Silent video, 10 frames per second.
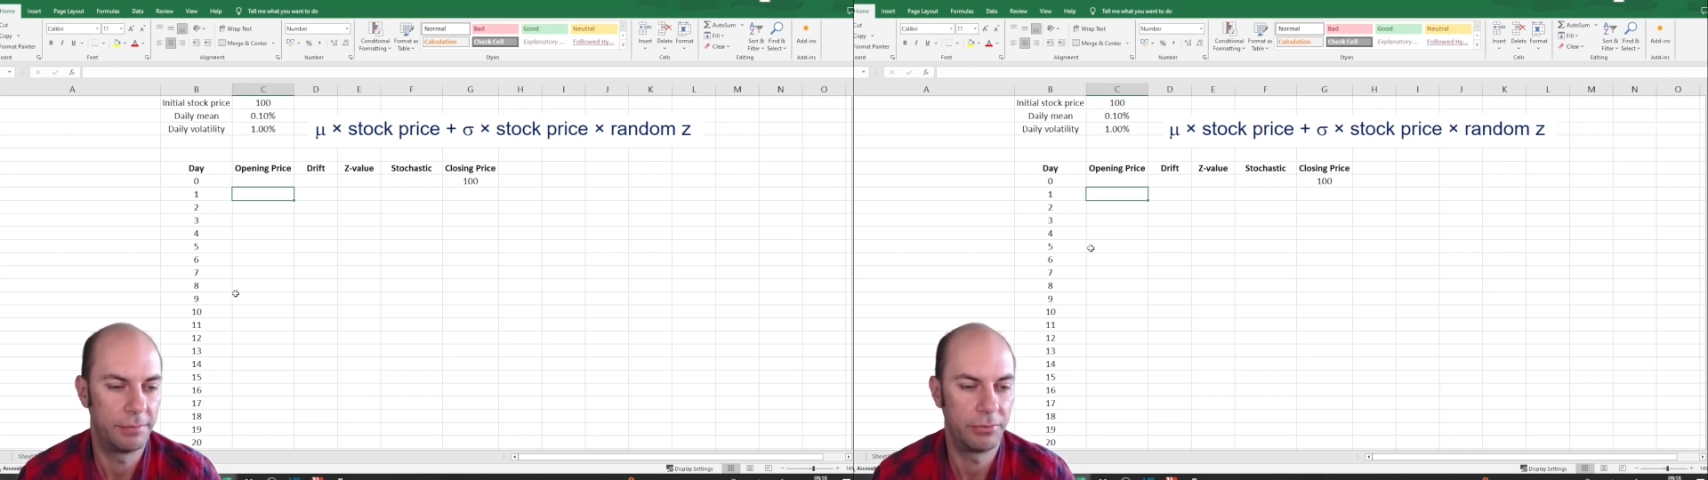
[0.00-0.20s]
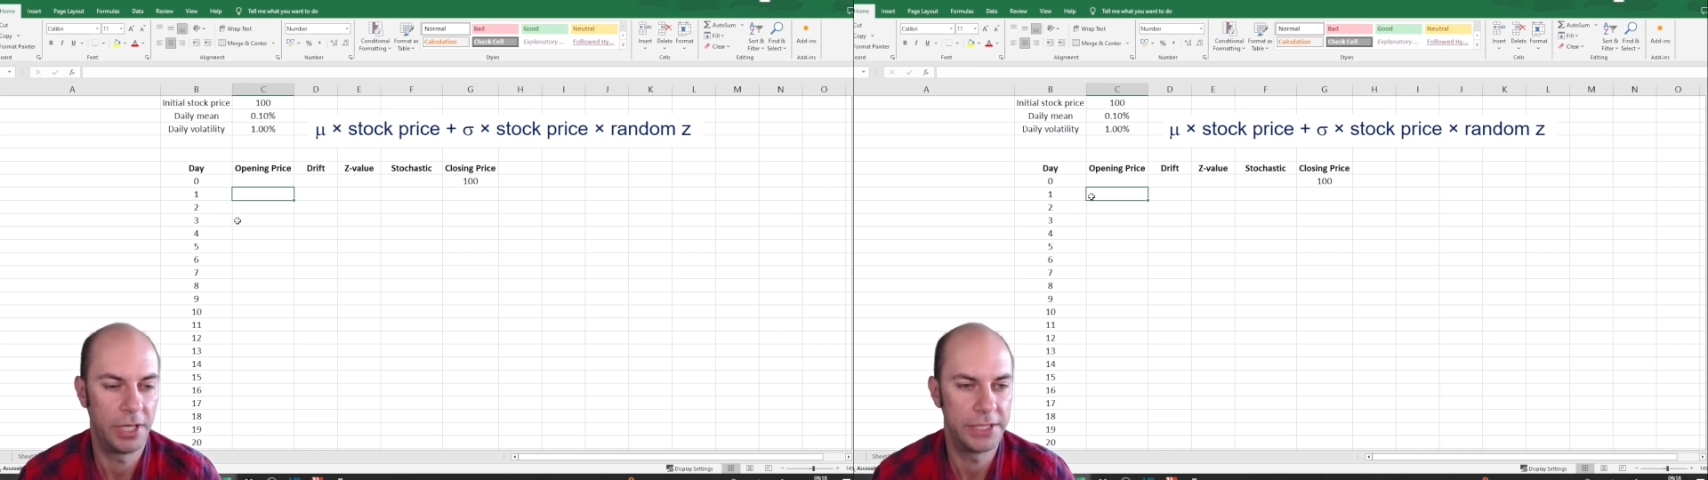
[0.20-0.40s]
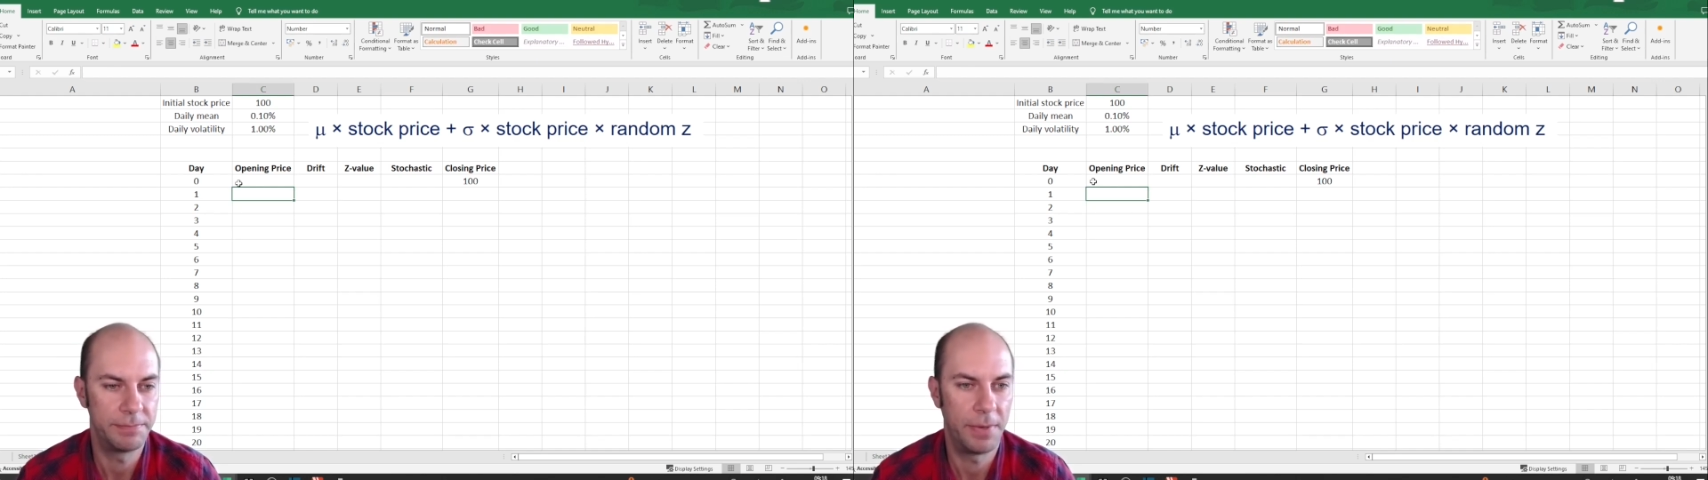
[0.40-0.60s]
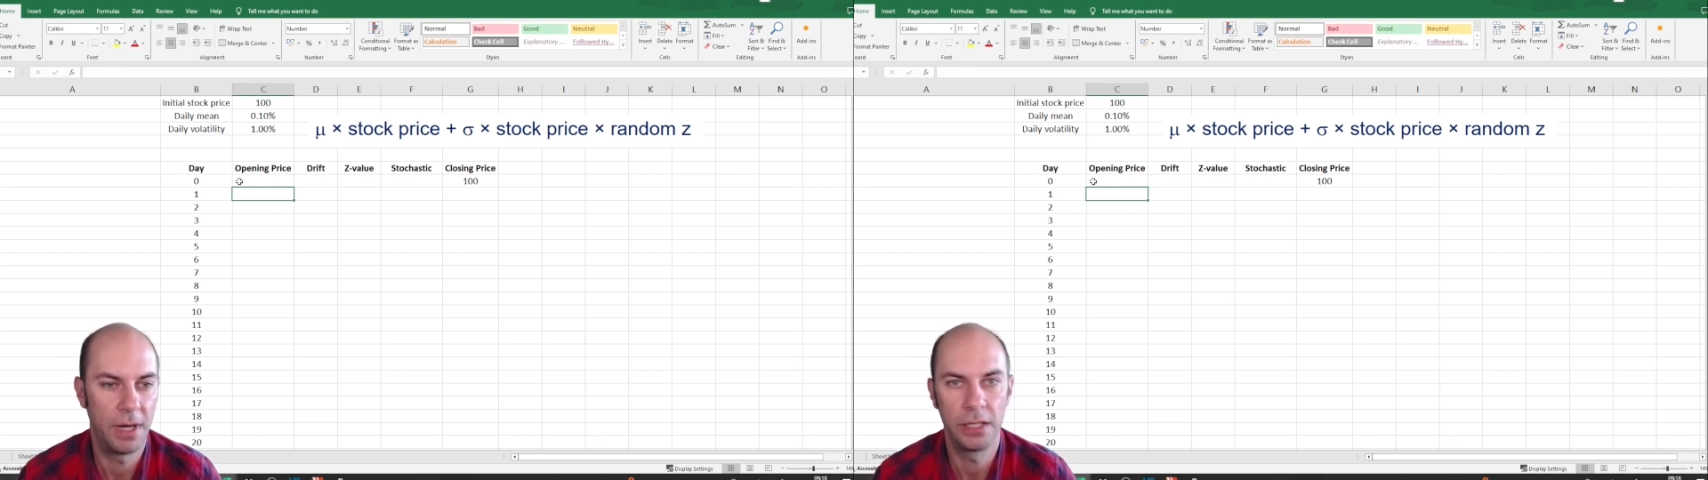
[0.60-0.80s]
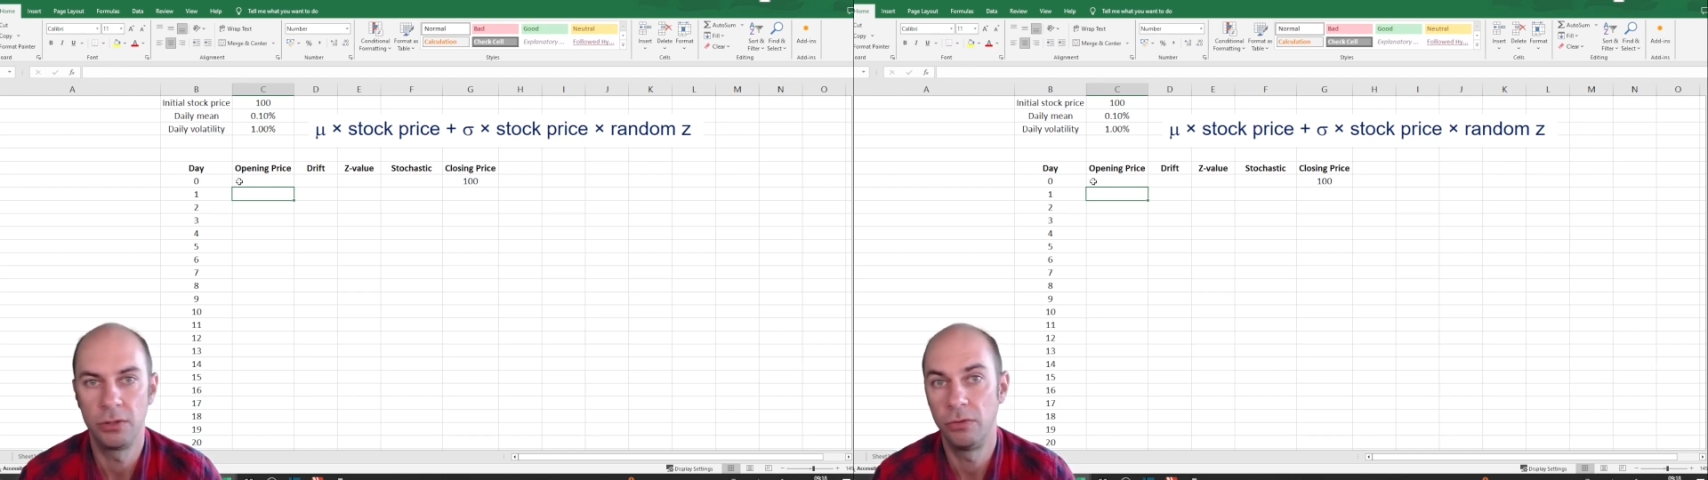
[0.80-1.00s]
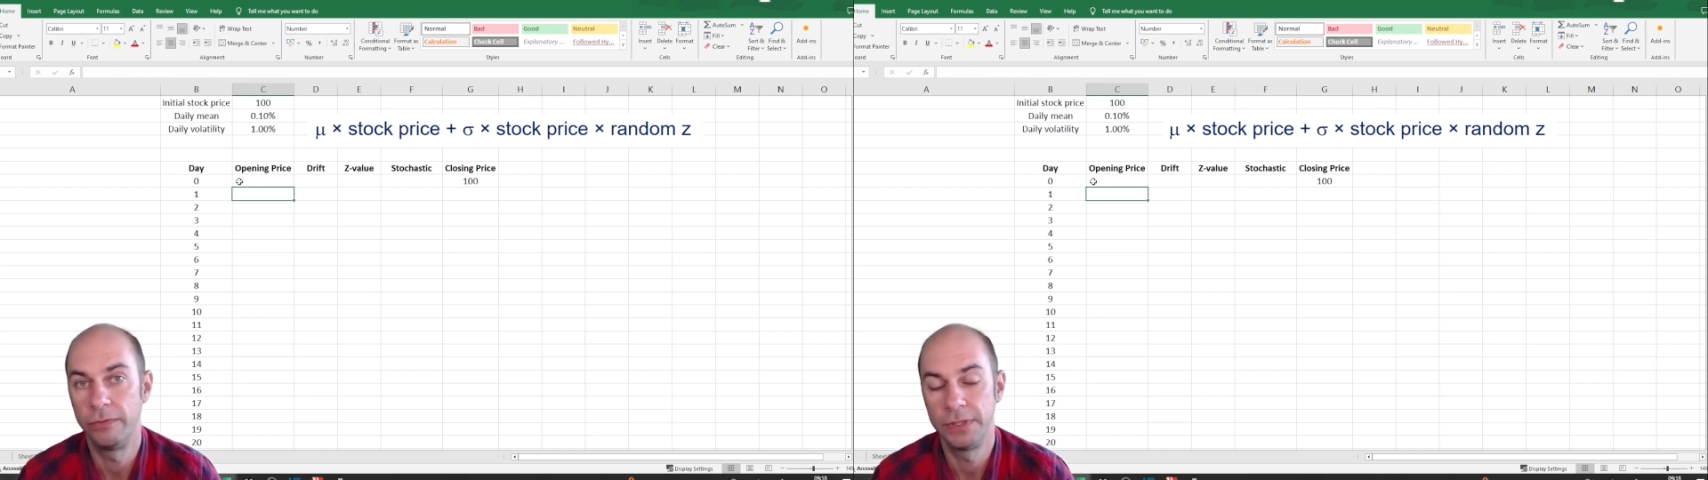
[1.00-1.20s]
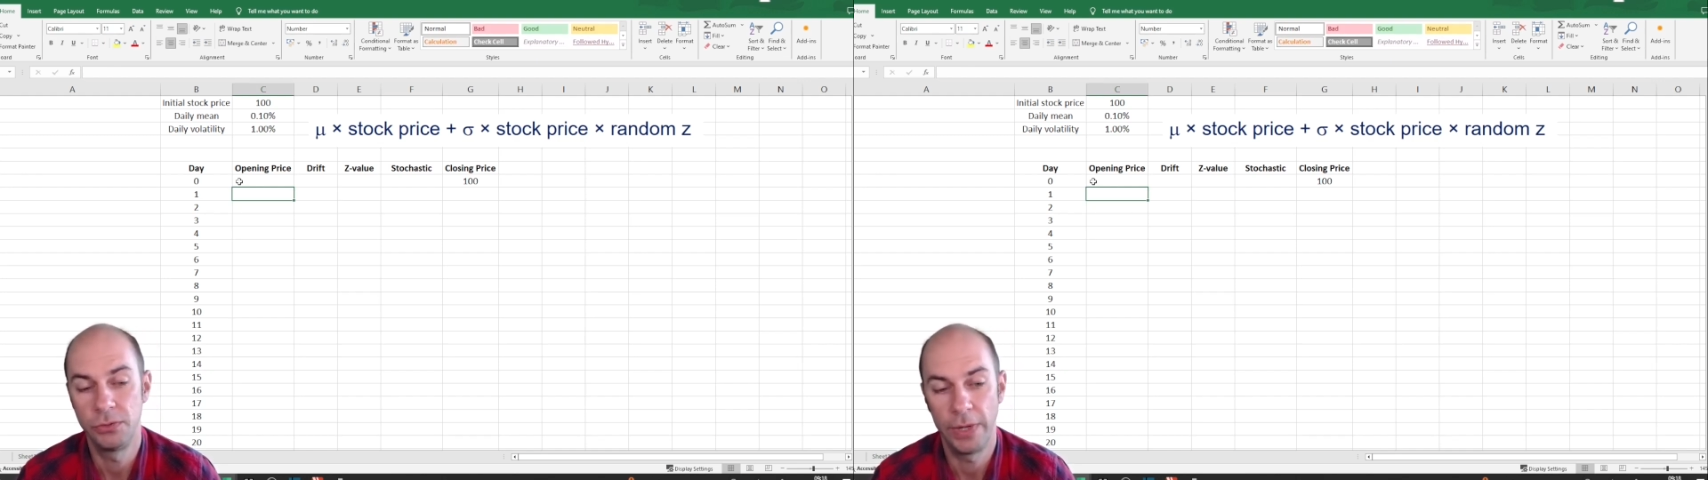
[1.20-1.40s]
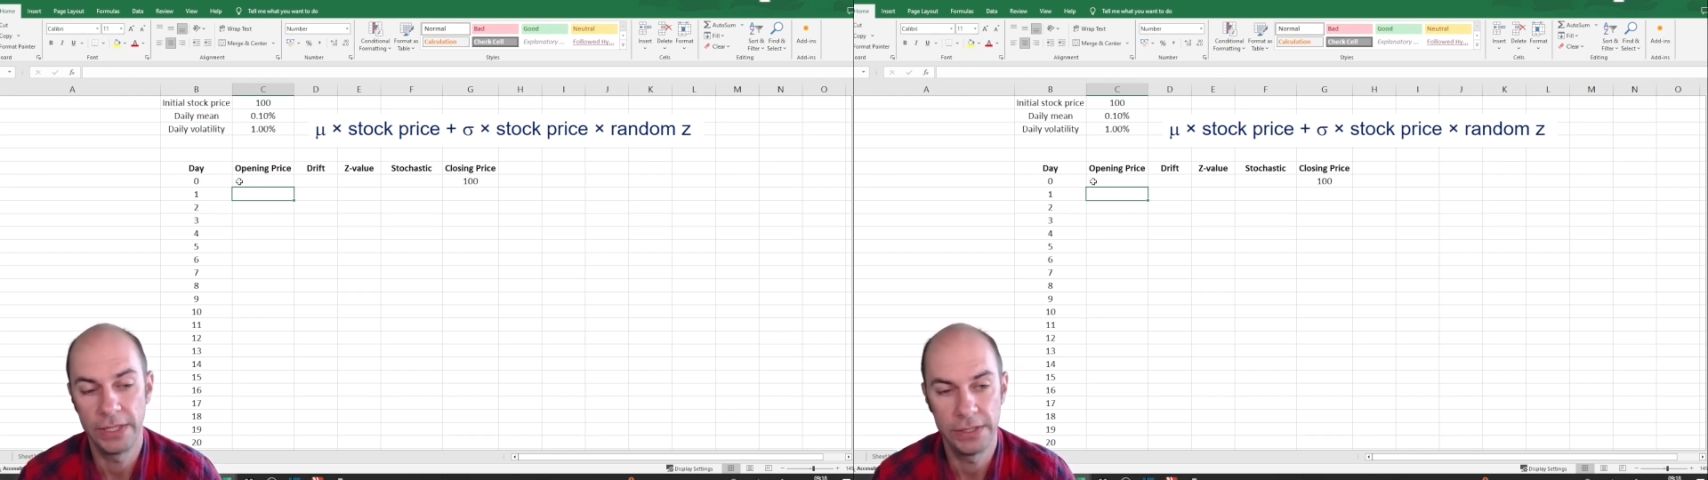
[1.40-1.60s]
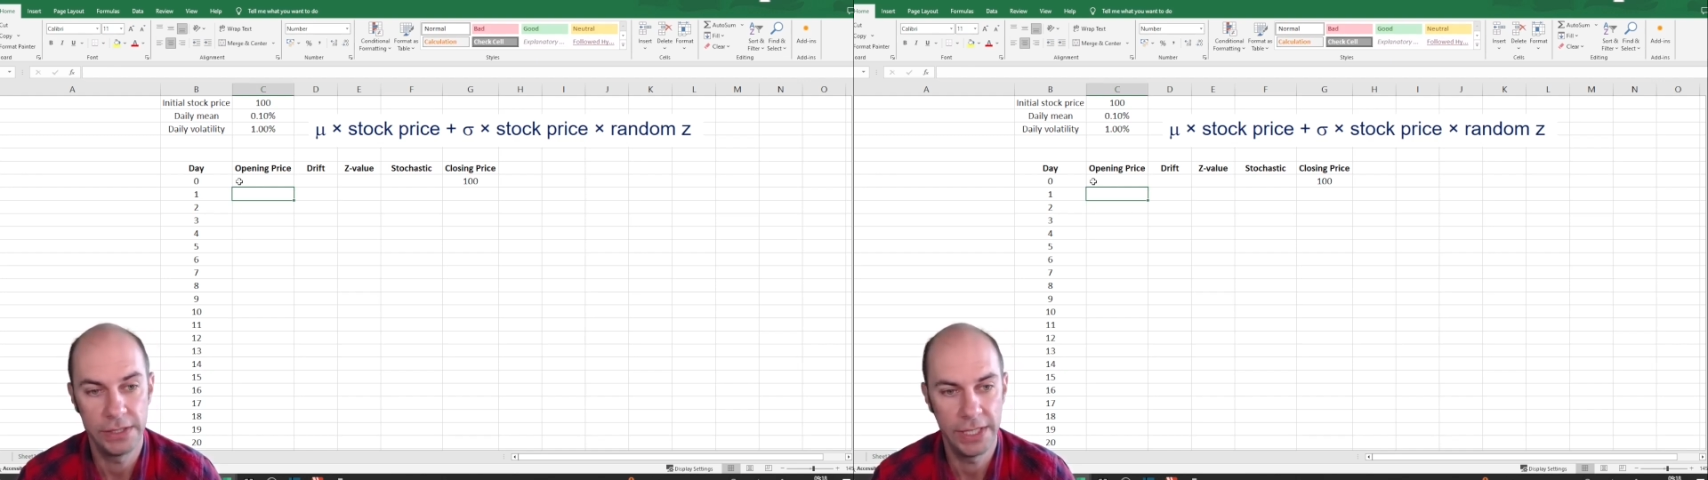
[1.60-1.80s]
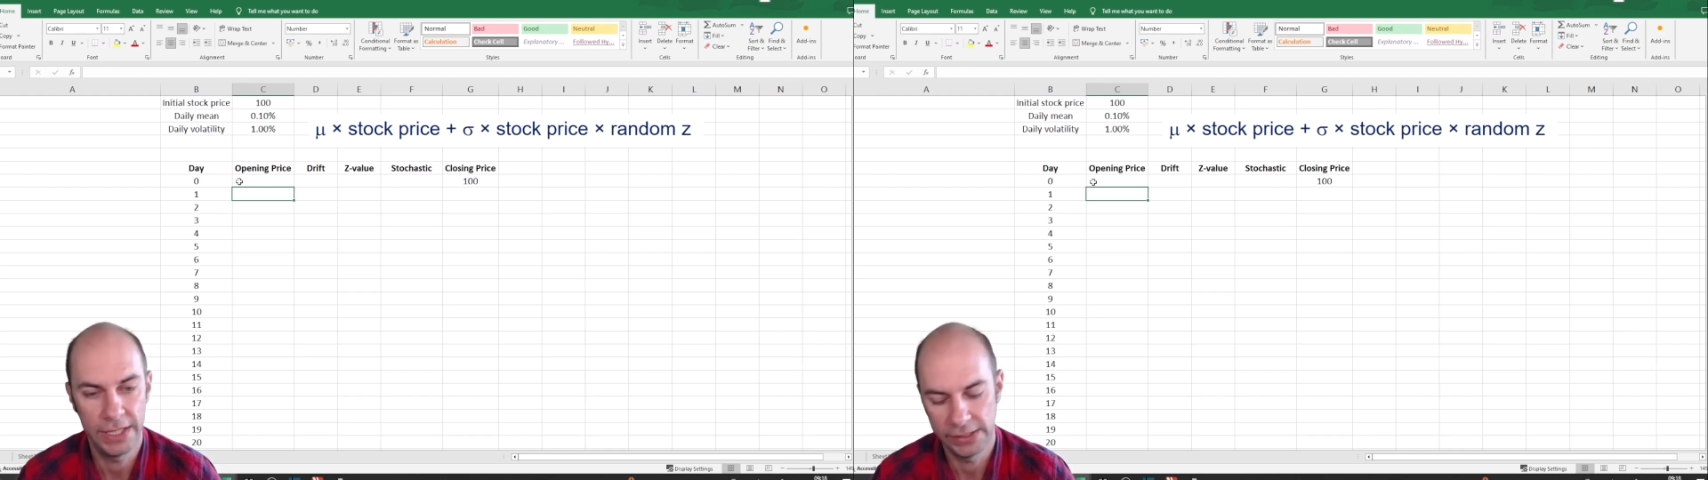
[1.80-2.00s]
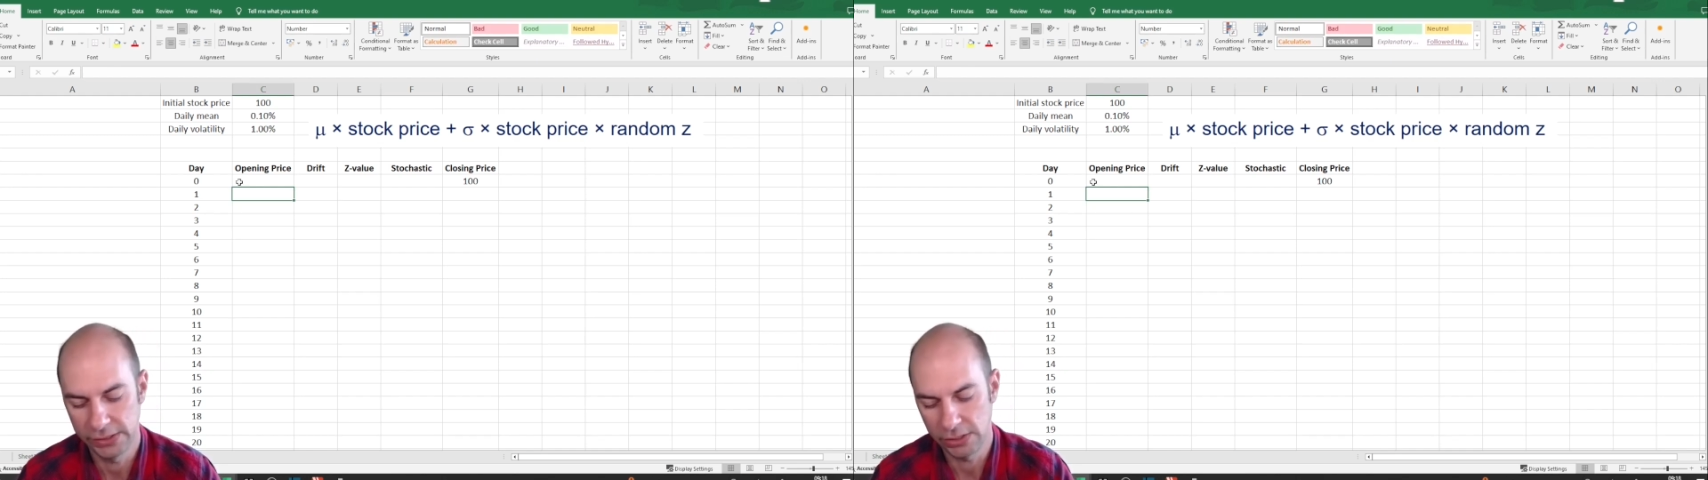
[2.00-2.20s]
price path over 20 days.